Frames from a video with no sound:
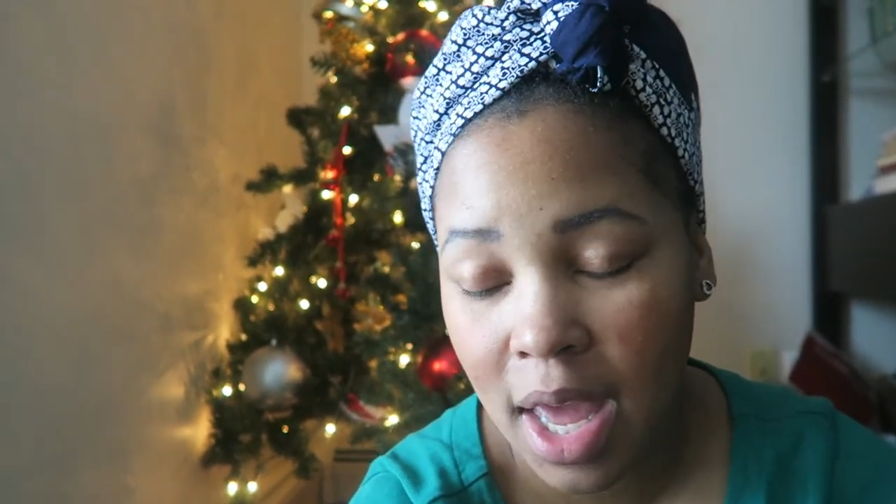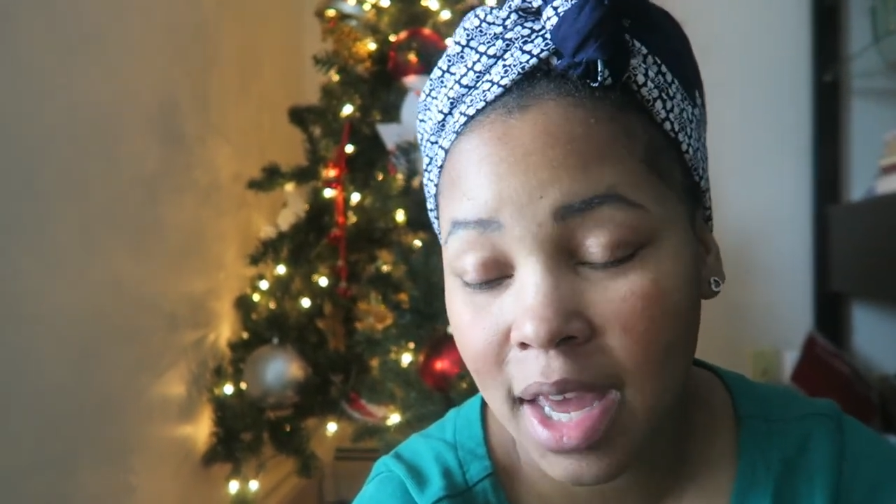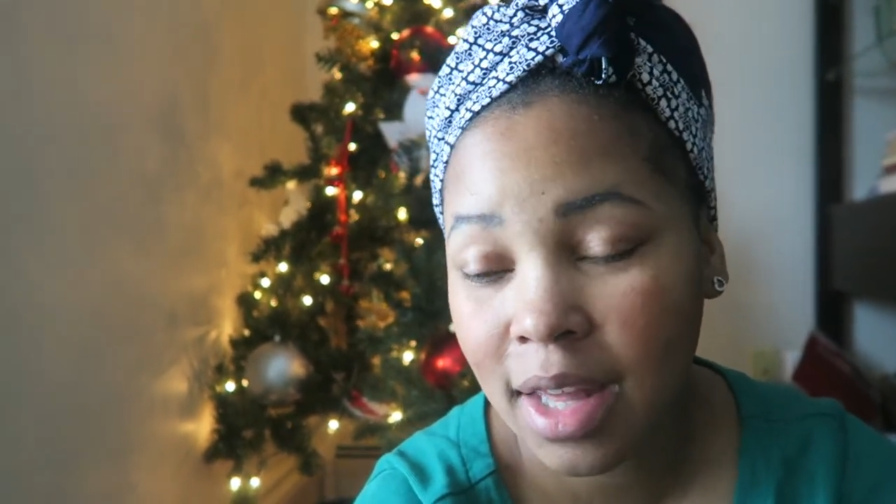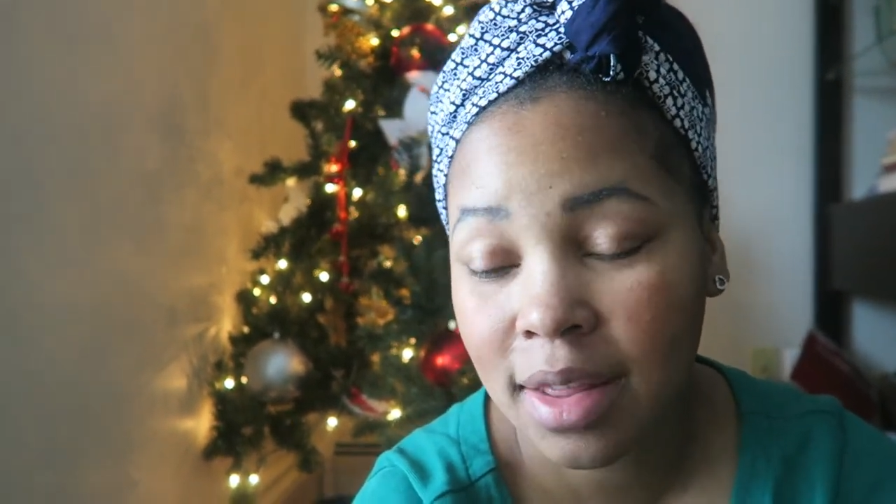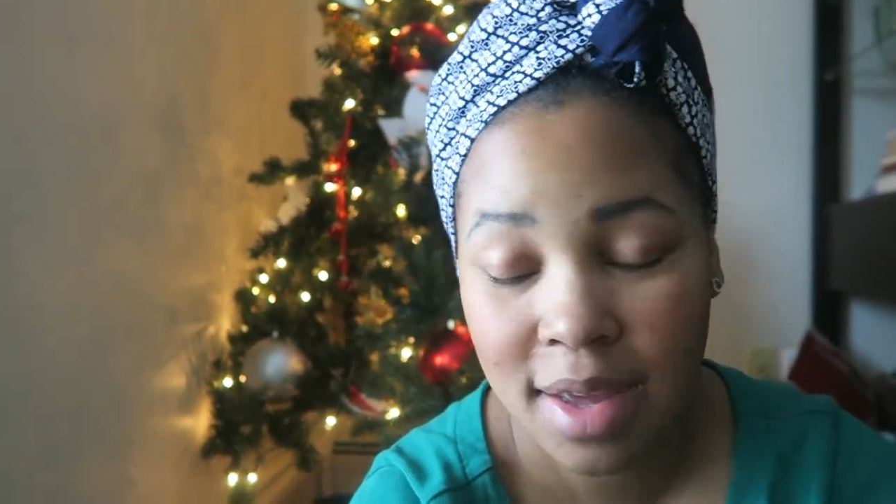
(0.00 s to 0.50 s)

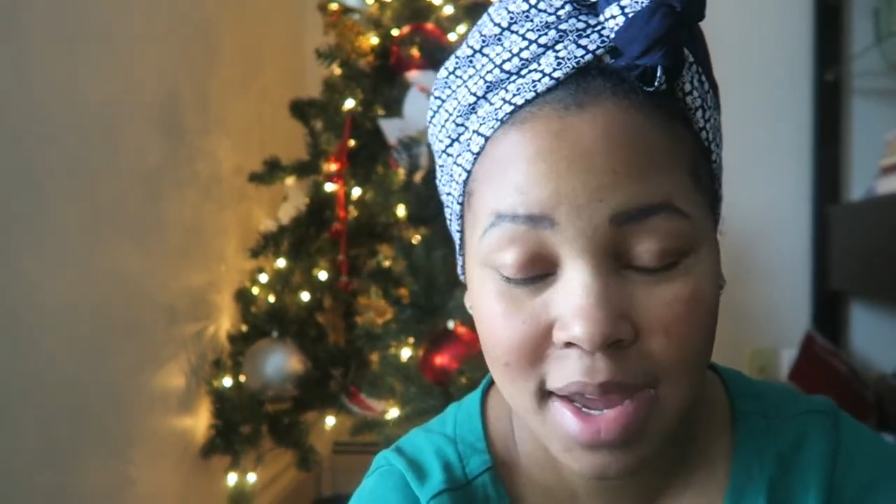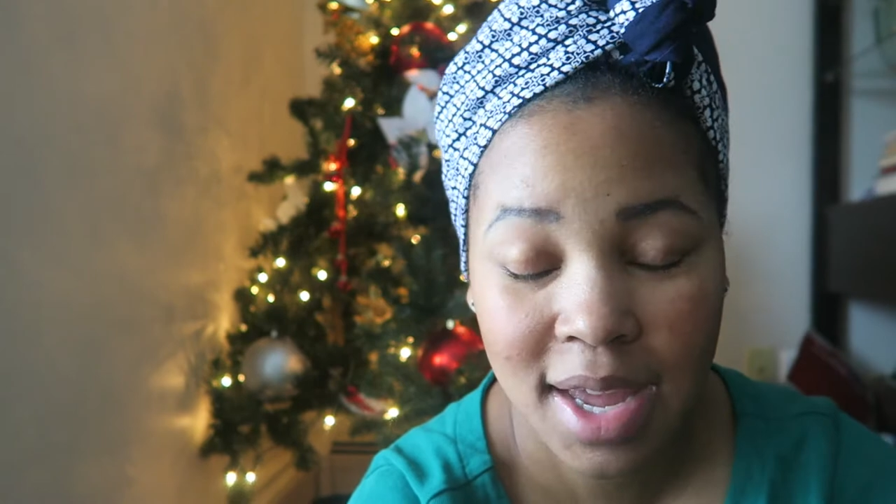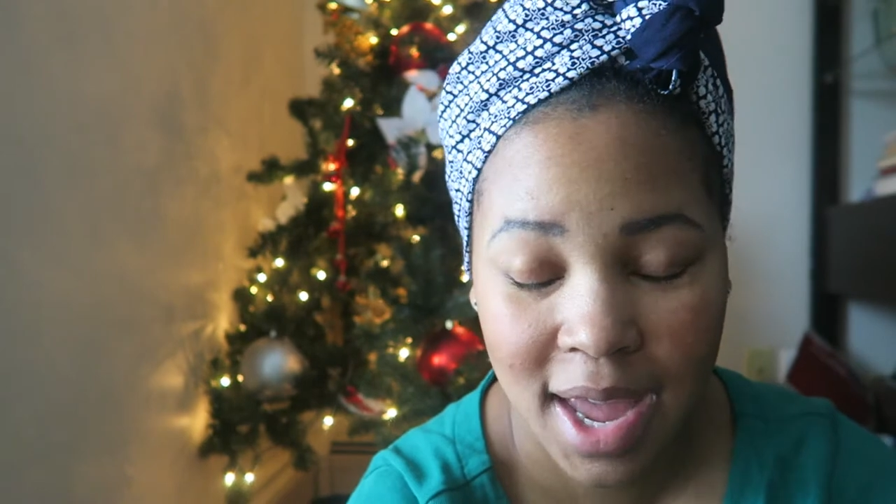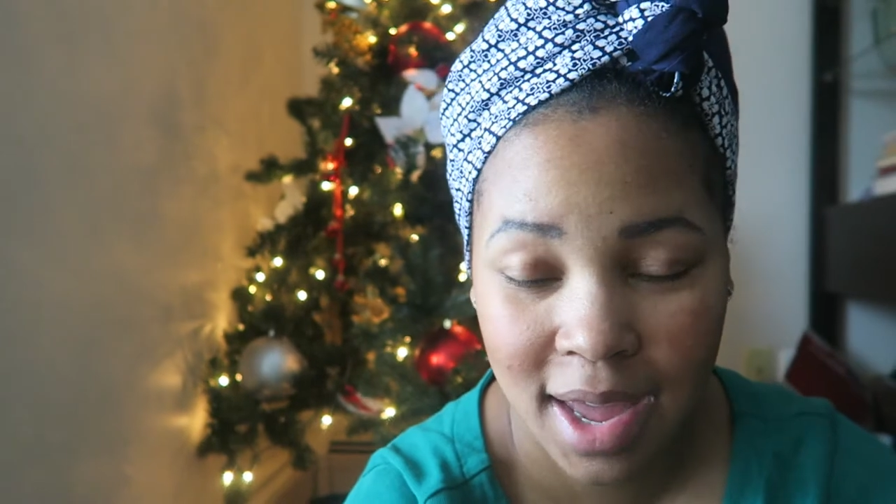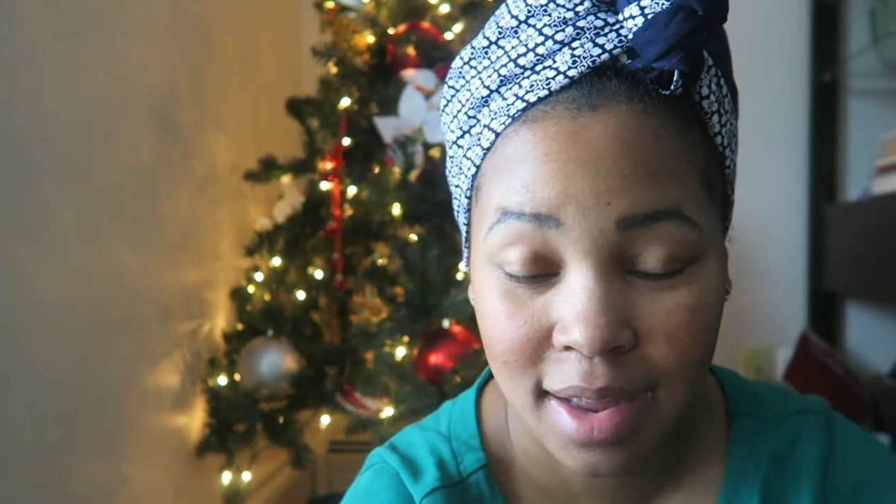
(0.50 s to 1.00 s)
and they
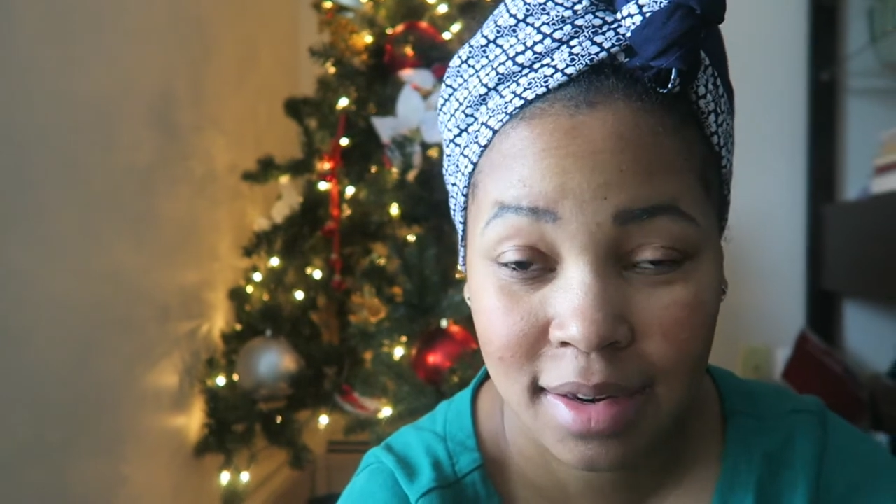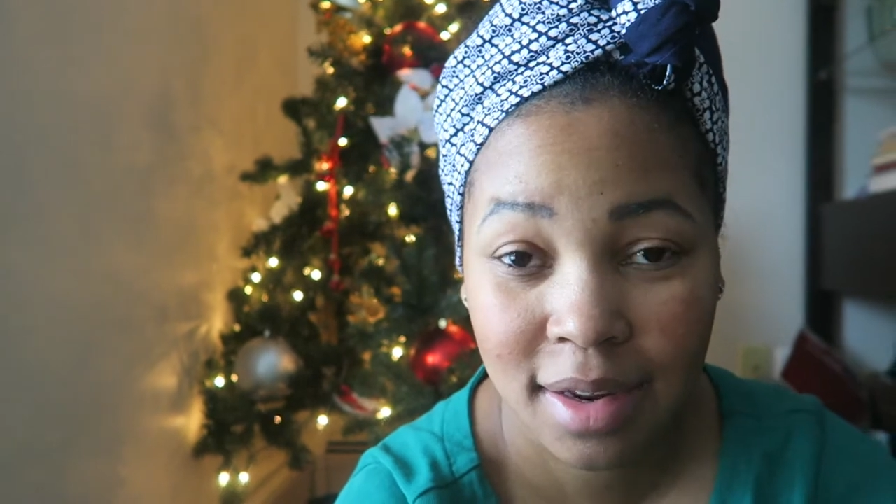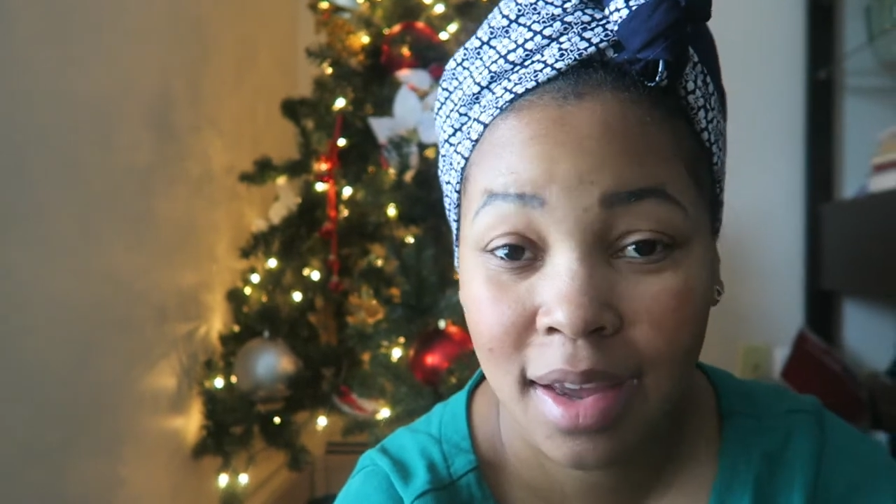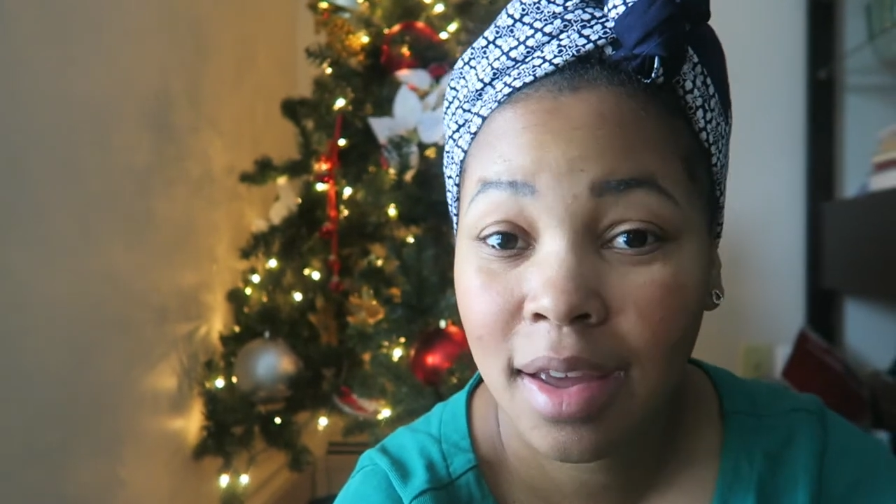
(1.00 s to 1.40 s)
can